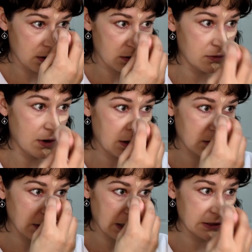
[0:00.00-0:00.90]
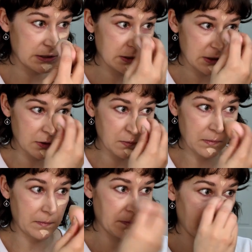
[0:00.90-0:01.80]
throughout our days. So
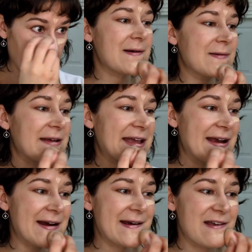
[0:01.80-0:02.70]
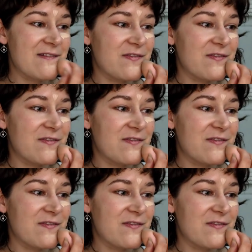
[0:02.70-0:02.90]
I don't care if